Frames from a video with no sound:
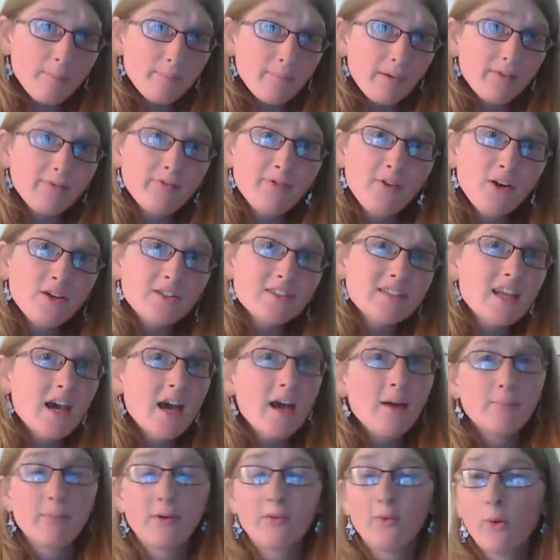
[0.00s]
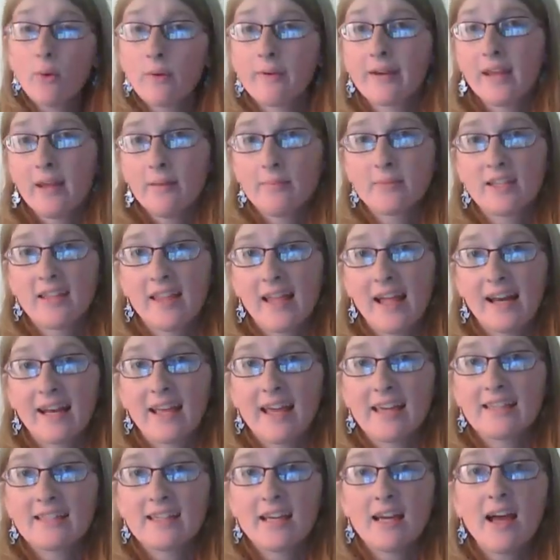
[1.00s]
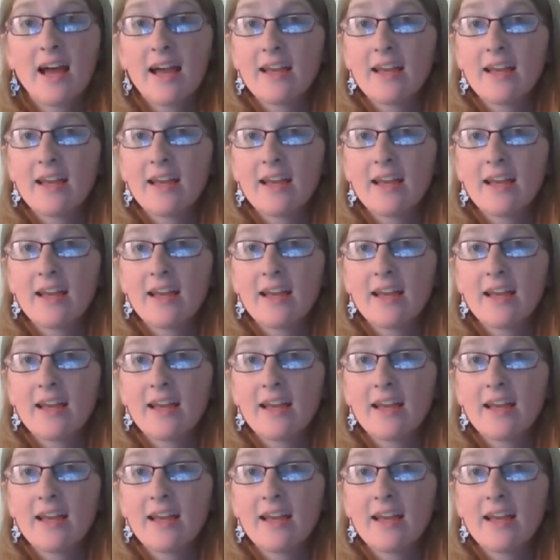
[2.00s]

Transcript: But first, before we come to that idea,